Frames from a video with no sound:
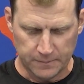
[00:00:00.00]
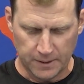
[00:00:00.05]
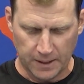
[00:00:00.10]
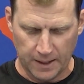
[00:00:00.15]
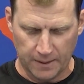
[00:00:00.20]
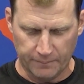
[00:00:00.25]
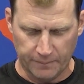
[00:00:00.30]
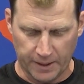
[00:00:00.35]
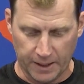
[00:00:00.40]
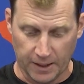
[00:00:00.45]

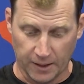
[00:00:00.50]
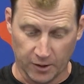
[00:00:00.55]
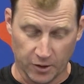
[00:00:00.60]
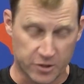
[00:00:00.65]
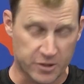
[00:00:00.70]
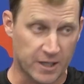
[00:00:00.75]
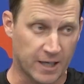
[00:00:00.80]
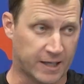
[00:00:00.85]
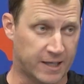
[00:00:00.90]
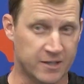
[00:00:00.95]
I mean, it
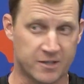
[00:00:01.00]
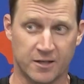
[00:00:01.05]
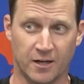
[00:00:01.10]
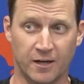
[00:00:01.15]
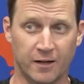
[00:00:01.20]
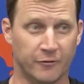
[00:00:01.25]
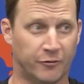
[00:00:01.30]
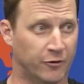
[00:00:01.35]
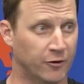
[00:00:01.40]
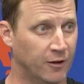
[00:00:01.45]
looks like he's
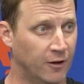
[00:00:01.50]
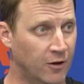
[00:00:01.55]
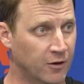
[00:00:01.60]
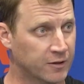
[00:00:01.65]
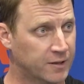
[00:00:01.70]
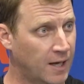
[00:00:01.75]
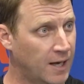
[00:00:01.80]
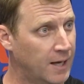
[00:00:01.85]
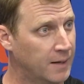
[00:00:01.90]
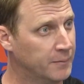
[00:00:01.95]
done it for a long
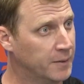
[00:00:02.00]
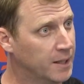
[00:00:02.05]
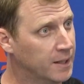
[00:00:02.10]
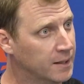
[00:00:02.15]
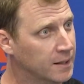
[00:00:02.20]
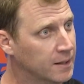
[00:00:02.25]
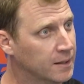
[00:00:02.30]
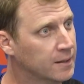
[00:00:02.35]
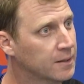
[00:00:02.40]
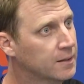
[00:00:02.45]
time, doesn't
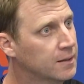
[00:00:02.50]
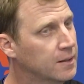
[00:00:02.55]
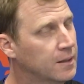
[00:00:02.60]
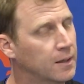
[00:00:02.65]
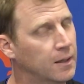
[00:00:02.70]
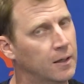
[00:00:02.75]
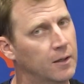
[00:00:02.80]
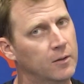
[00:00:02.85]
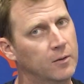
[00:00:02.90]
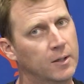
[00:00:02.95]
it? You
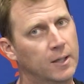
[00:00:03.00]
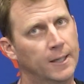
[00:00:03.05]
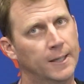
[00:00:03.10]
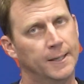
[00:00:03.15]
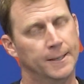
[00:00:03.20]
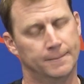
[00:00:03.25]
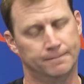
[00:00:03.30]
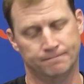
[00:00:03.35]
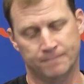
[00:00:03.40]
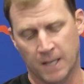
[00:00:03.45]

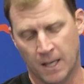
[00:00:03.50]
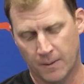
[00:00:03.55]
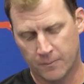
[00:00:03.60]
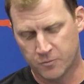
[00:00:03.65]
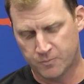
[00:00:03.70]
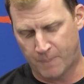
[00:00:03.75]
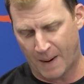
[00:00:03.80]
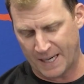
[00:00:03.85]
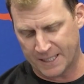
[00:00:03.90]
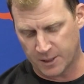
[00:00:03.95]
know,
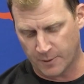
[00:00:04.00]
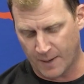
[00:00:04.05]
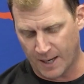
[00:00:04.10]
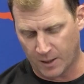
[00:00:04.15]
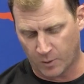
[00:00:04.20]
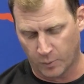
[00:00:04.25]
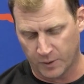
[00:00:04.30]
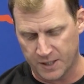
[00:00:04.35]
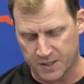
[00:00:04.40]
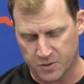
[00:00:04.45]

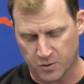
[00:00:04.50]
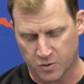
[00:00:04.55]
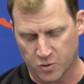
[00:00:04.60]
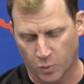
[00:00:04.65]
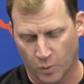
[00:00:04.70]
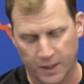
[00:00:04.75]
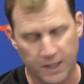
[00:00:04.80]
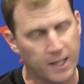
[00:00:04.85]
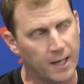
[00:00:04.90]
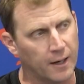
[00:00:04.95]
back-to-back weeks with
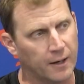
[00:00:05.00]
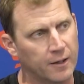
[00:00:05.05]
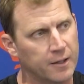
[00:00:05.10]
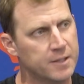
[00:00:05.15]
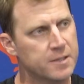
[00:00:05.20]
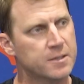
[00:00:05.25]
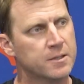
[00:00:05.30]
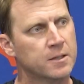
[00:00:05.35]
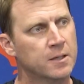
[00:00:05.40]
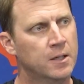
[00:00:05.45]
20
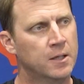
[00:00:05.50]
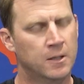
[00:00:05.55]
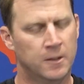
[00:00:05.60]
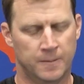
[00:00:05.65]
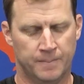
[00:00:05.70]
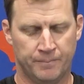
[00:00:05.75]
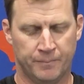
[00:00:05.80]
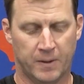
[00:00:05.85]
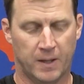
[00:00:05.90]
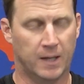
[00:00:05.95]
carries,
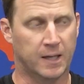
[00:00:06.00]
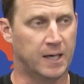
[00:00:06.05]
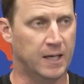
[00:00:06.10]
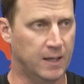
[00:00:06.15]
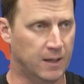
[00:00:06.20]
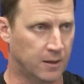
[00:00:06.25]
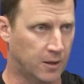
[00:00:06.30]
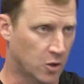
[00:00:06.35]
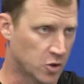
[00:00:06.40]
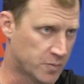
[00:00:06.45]

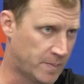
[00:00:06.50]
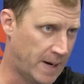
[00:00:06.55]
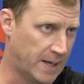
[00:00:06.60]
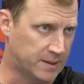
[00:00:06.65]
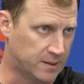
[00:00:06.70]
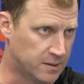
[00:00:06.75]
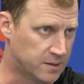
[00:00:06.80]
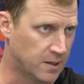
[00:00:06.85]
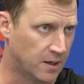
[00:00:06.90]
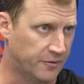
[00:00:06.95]
again, goes back
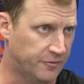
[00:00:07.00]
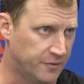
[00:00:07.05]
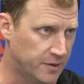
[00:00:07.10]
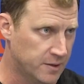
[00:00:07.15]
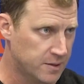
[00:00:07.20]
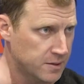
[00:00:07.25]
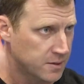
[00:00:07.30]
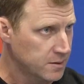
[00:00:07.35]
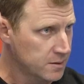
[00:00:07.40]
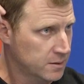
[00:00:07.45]
to
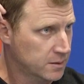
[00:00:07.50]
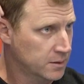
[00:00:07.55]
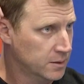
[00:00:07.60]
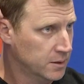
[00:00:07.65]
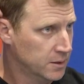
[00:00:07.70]
toughness.